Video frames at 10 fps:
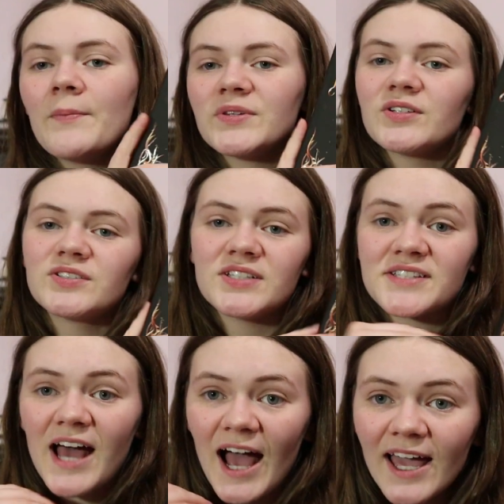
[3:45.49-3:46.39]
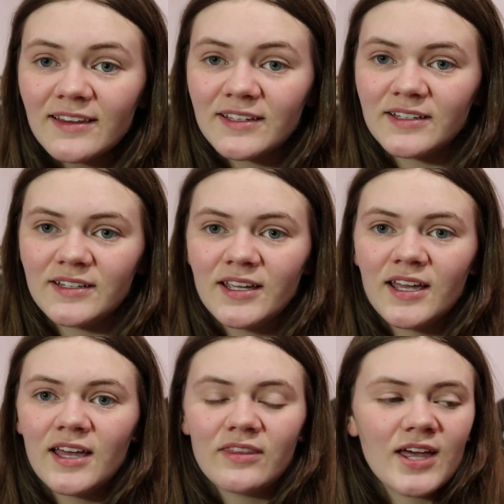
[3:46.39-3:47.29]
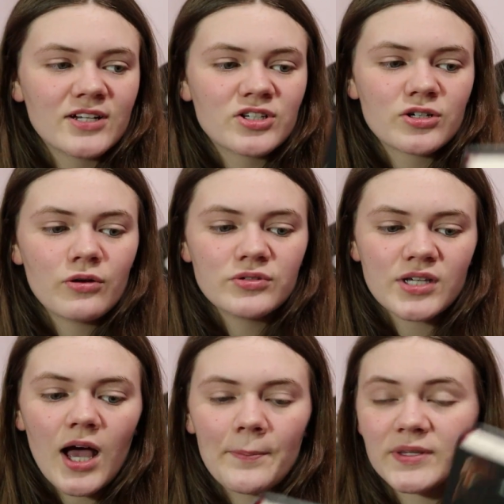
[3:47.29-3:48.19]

But there's this island that shows up.